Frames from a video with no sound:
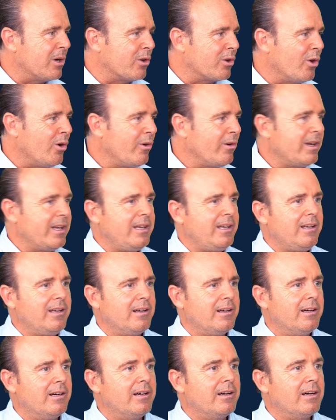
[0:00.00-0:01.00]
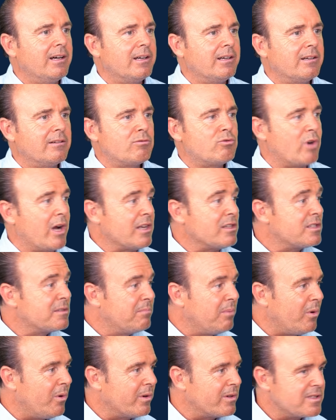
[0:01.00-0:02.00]
not only,
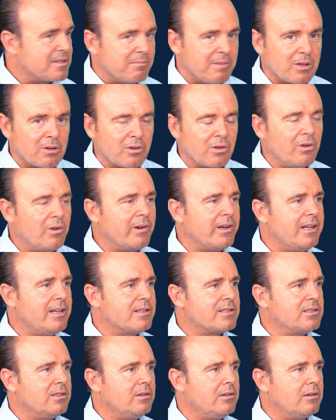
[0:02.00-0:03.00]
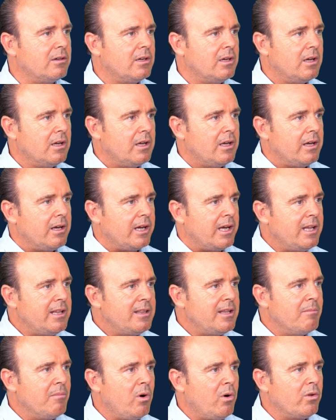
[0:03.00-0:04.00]
transport, but not only. So
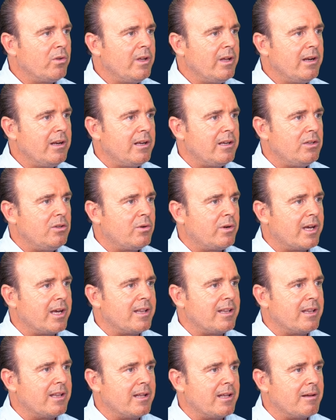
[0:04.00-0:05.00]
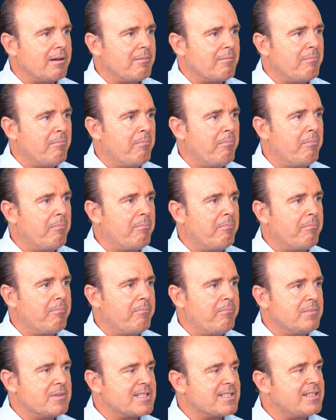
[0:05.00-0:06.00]
in the model, you can
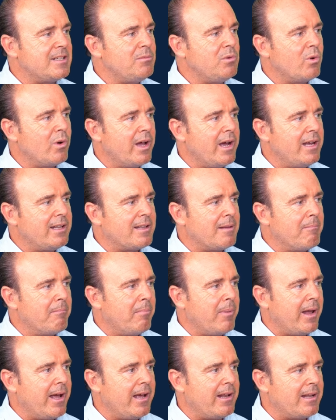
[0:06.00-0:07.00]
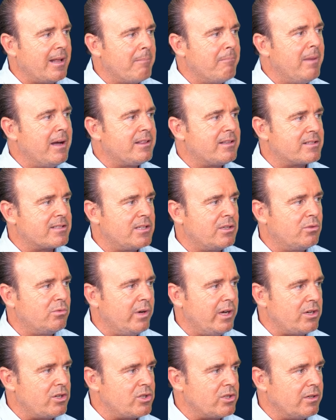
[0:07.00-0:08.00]
simulate and plan a better
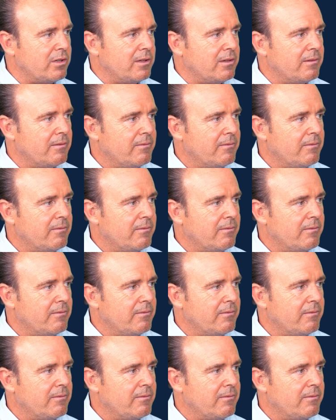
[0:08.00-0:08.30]
situation.